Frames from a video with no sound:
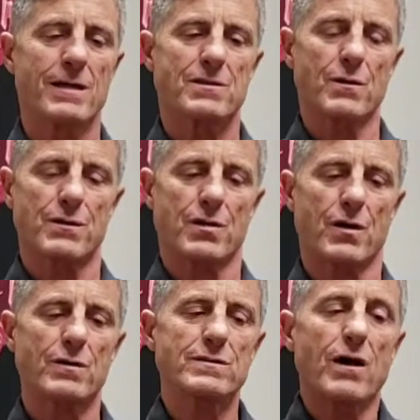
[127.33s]
So it
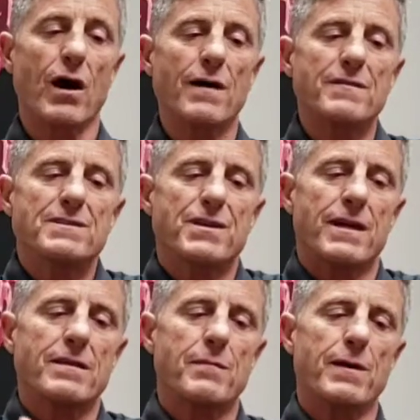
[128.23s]
turns on the
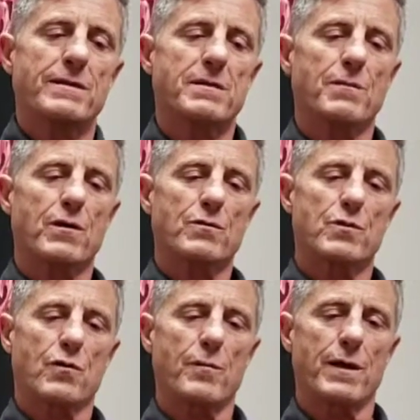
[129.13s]
gene that makes them go
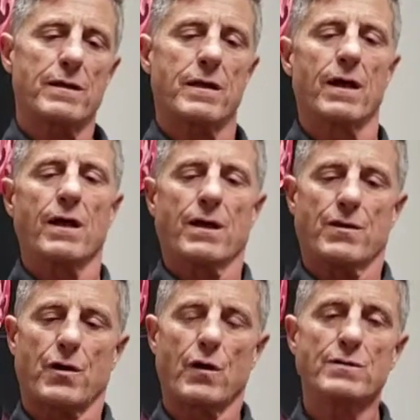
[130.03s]
dormant,
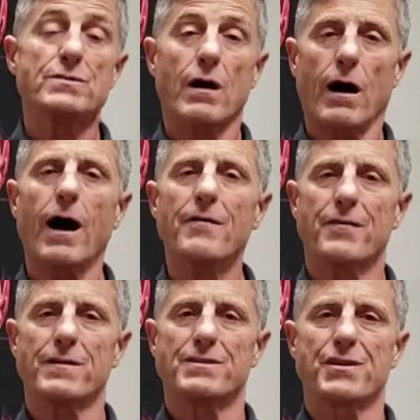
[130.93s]
turns
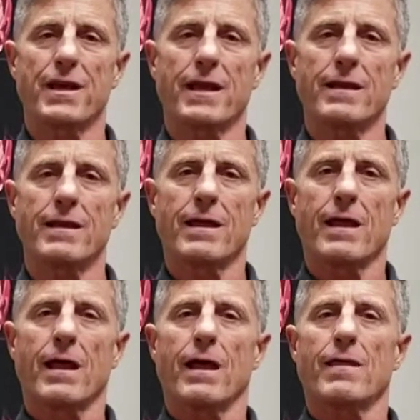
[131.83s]
off the gene
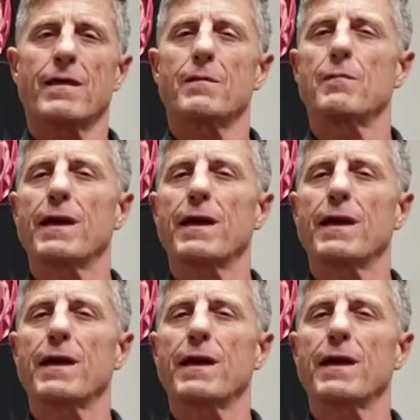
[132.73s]
that